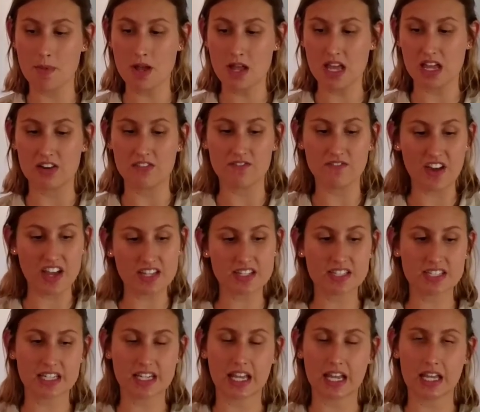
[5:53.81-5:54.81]

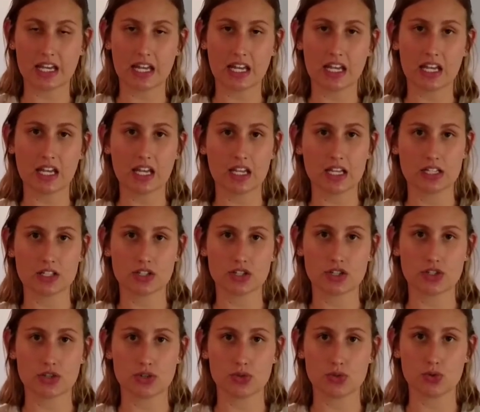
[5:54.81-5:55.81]
investigating
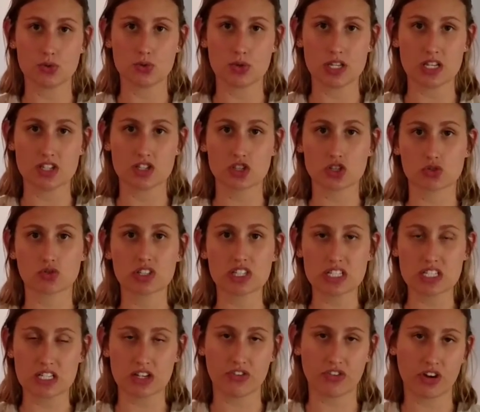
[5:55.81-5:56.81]
into these 3
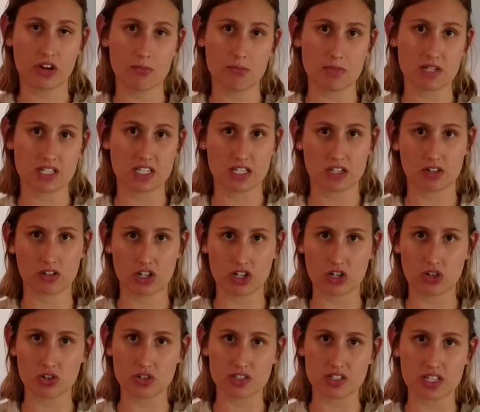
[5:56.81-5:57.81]
different
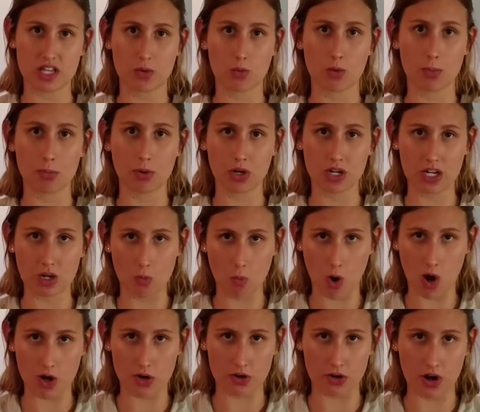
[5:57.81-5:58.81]
materials that we're putting
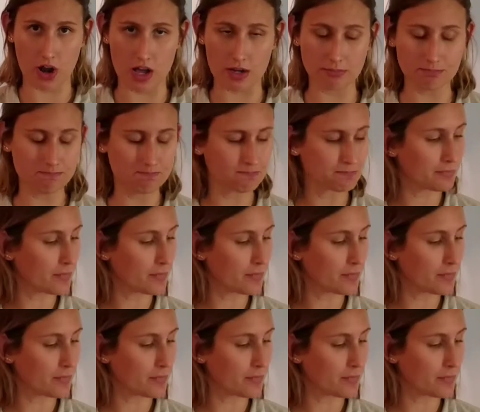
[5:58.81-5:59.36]
water on.